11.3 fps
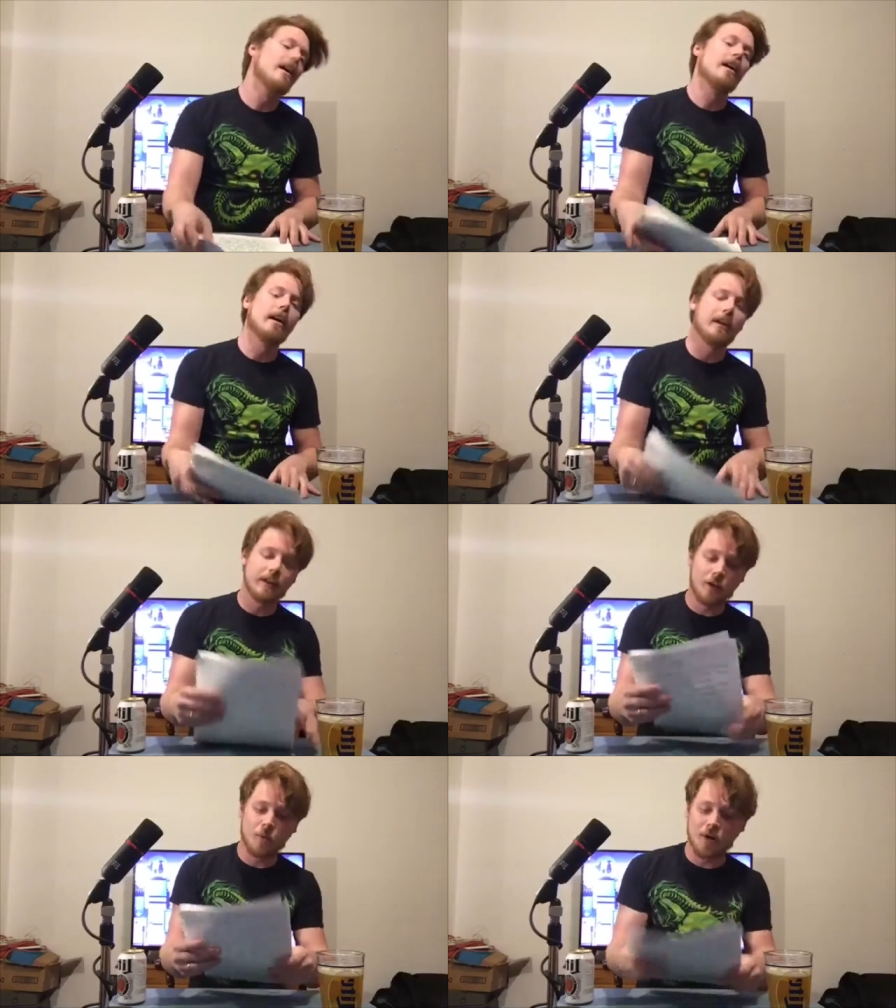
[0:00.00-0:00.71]

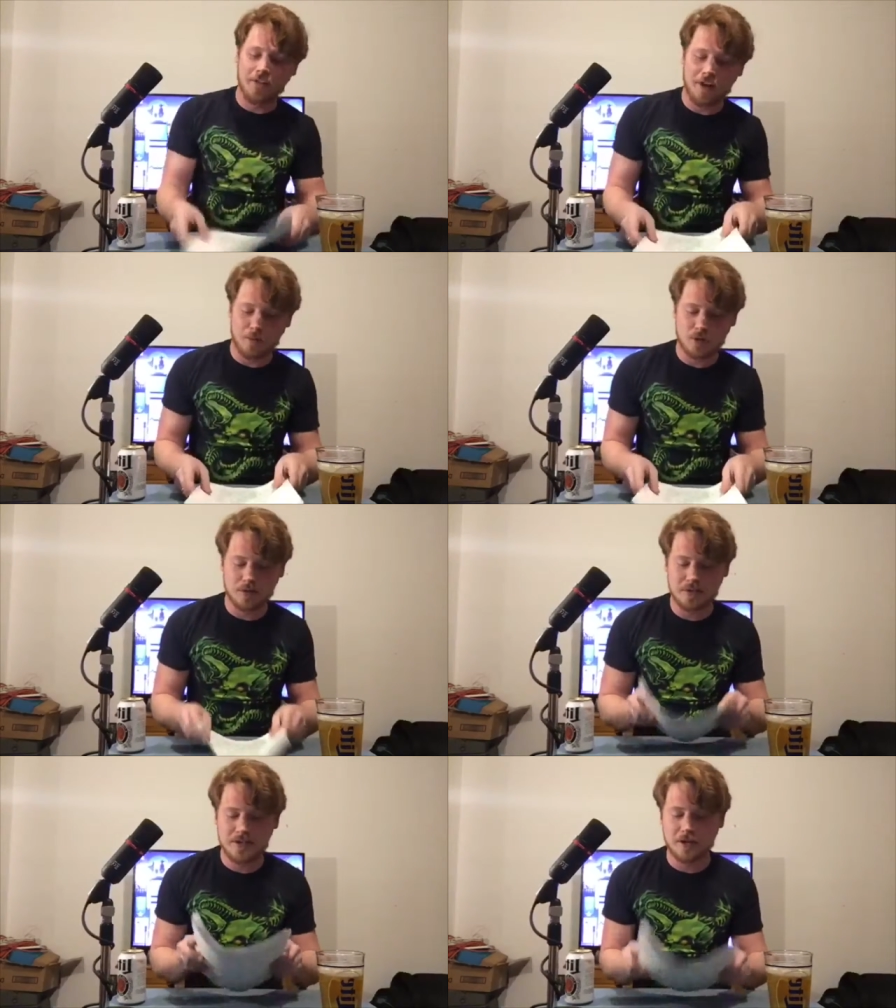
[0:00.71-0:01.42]
Another one that I was
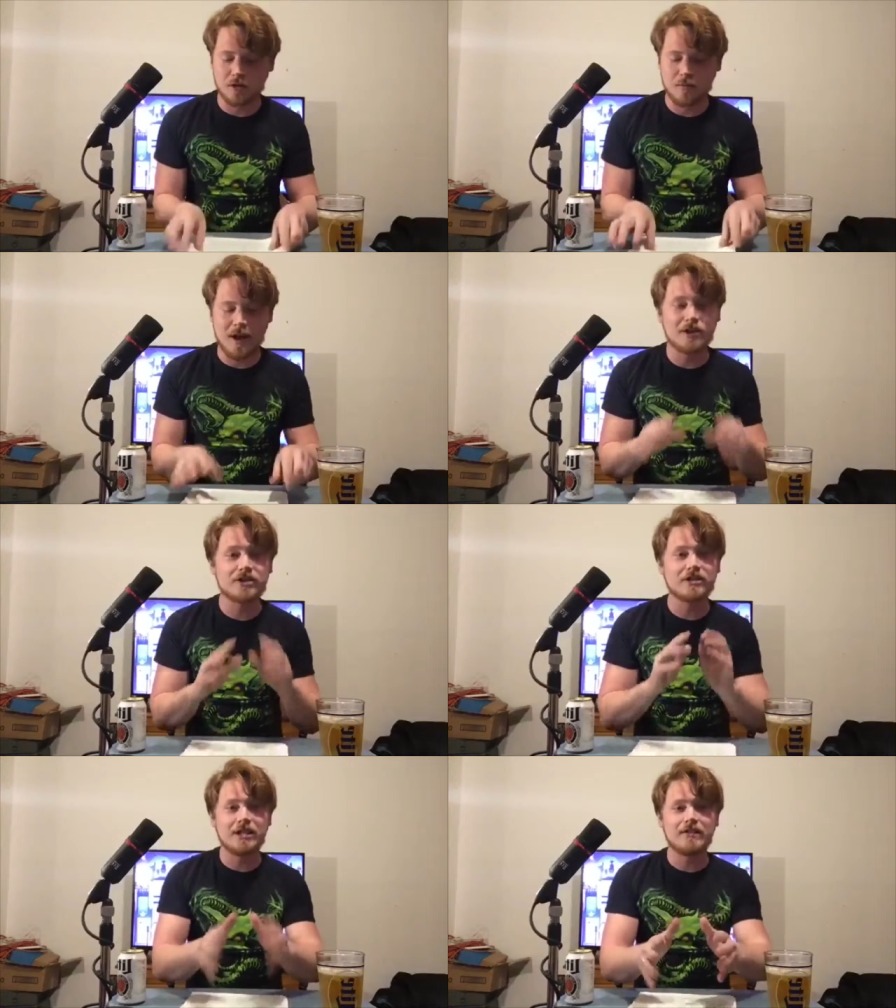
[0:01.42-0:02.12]
really tickled about,
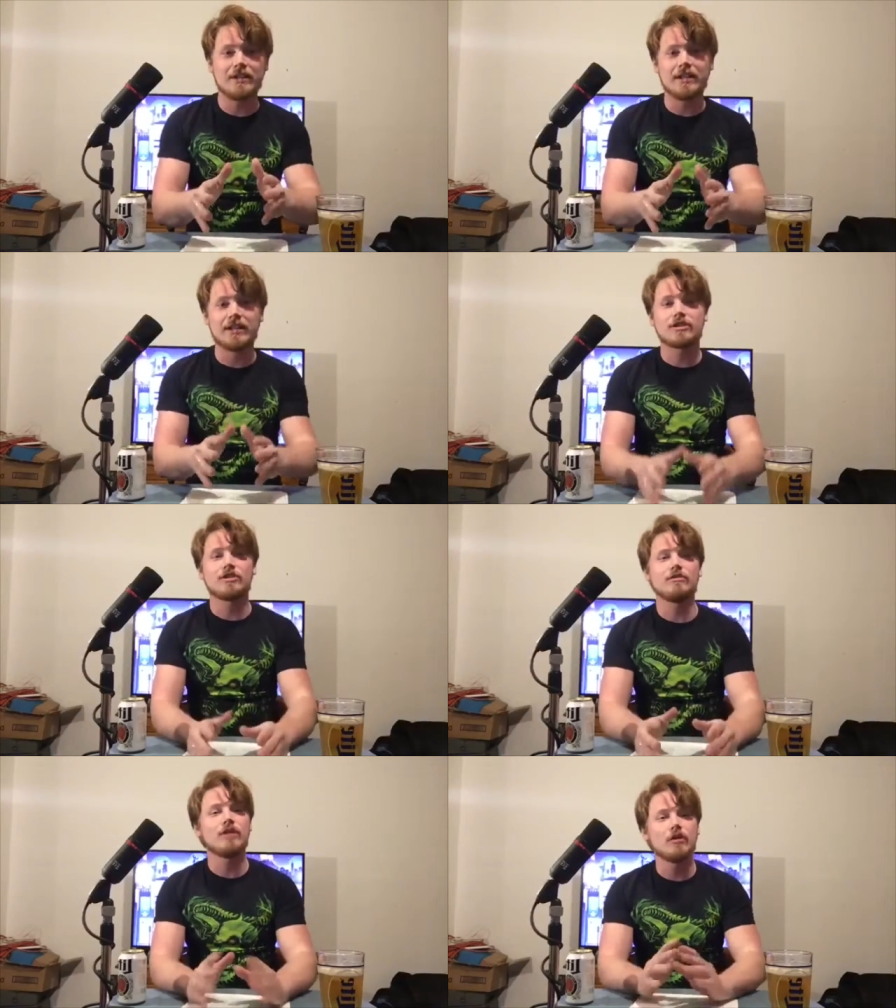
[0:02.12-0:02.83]
Stevie
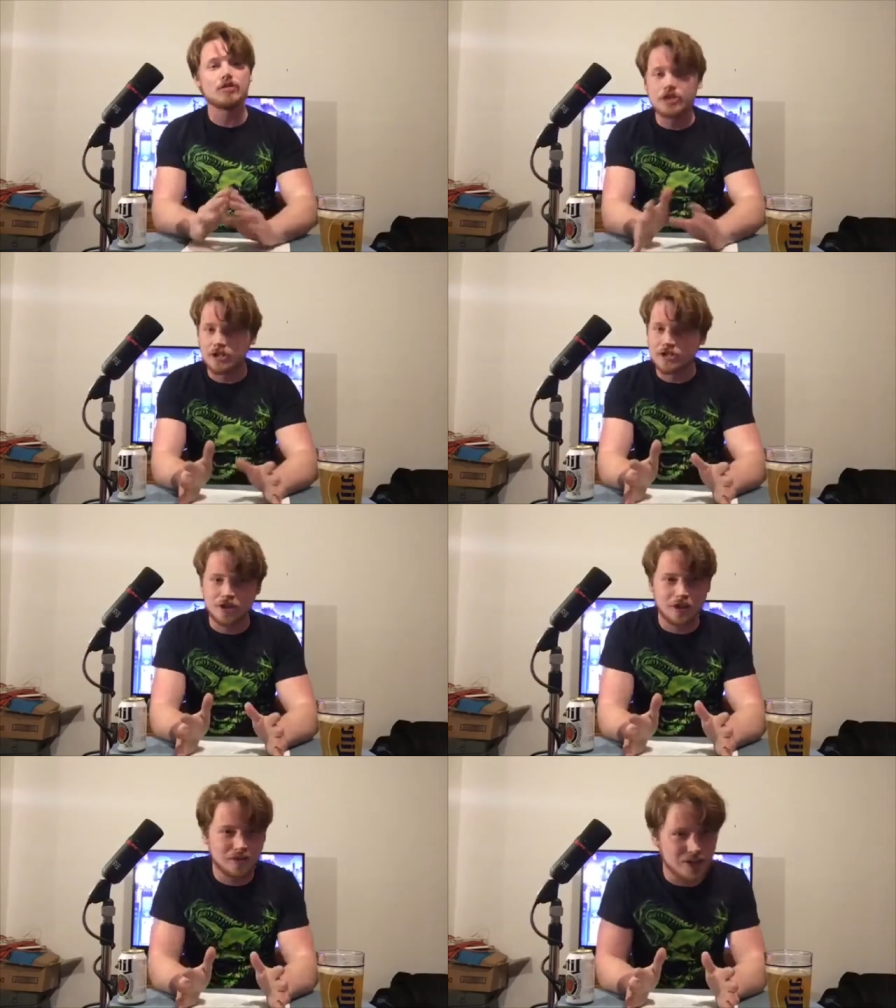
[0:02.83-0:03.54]
Nicks. You know she
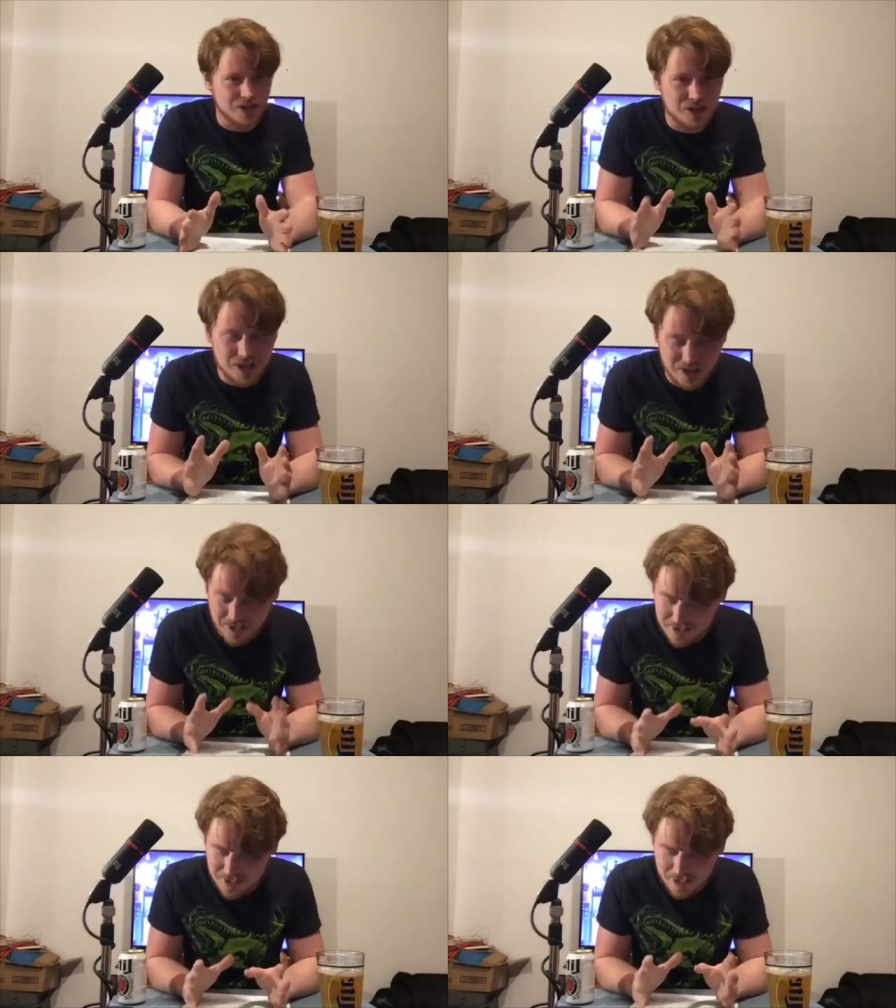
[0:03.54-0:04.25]
deserved it. She
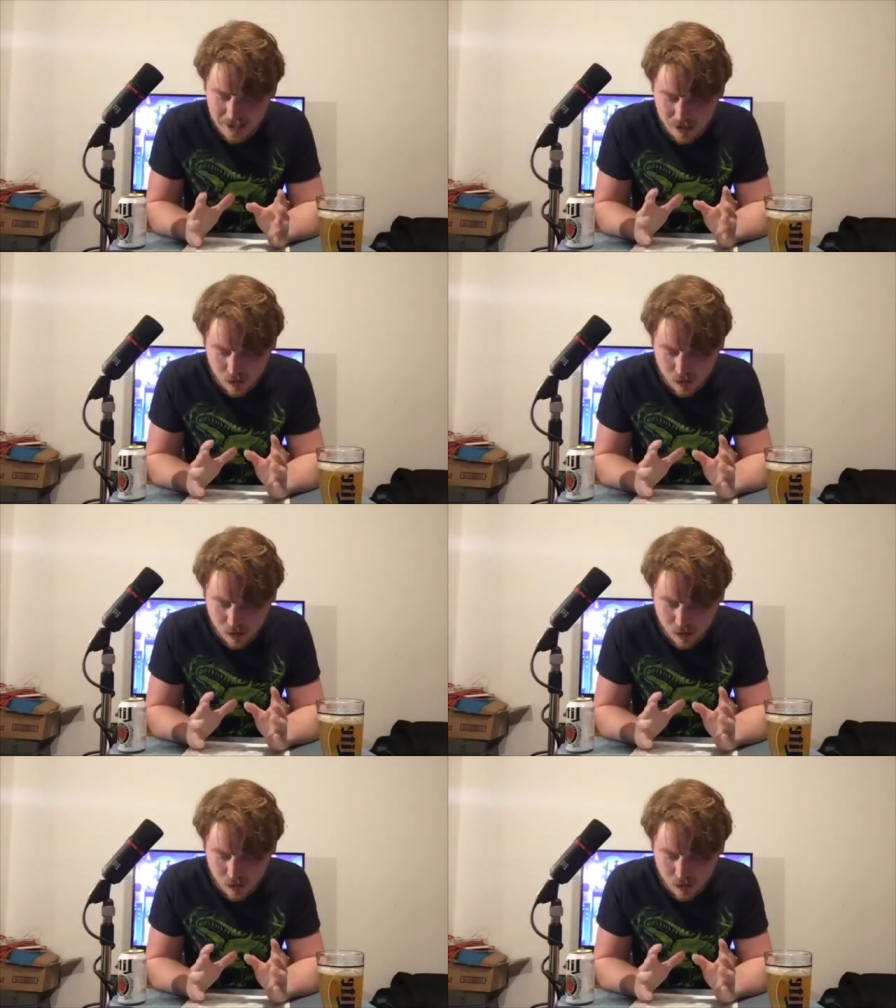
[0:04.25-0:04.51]
is a